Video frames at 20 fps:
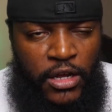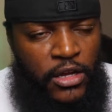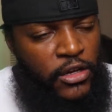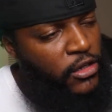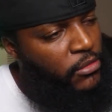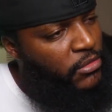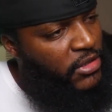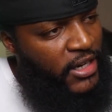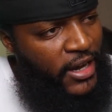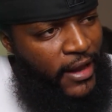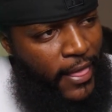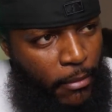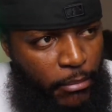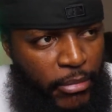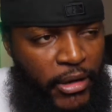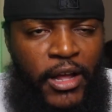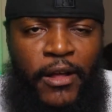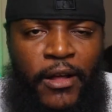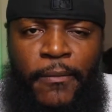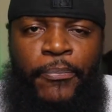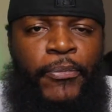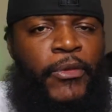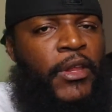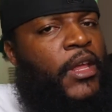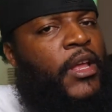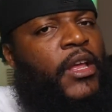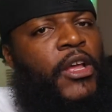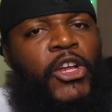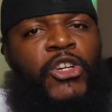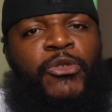You know what I'm saying? But
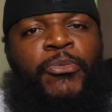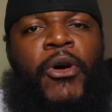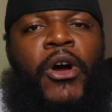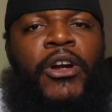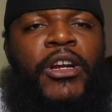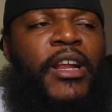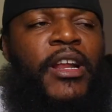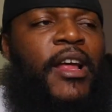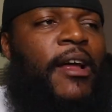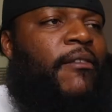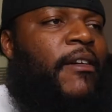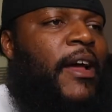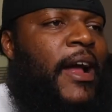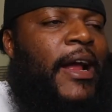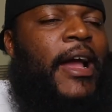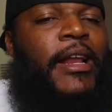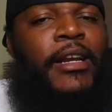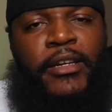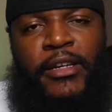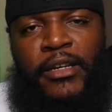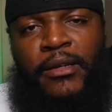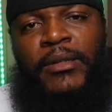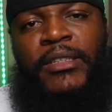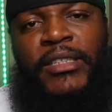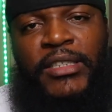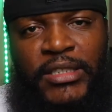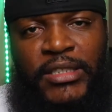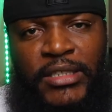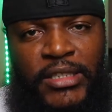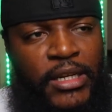it's part of life. I got to deal
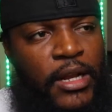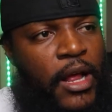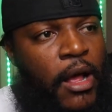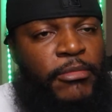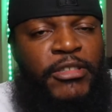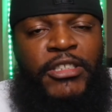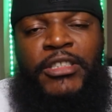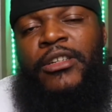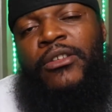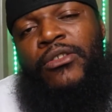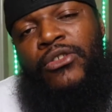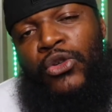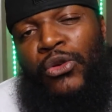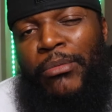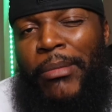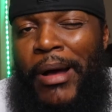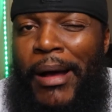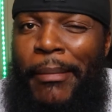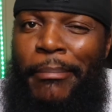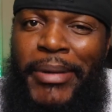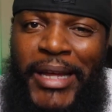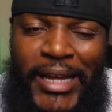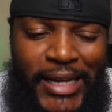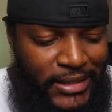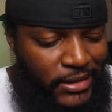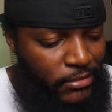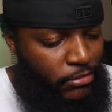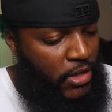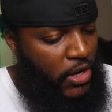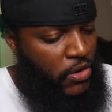with the shit. I'm still doing my
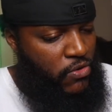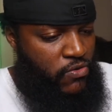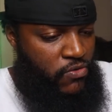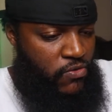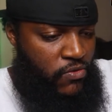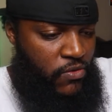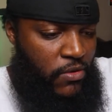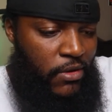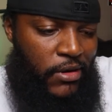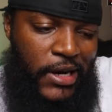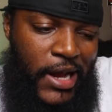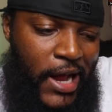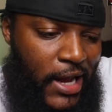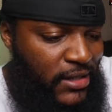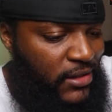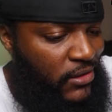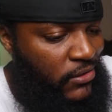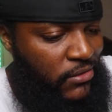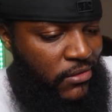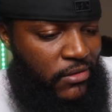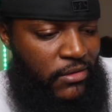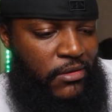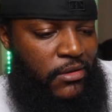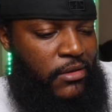best, bro. Got to.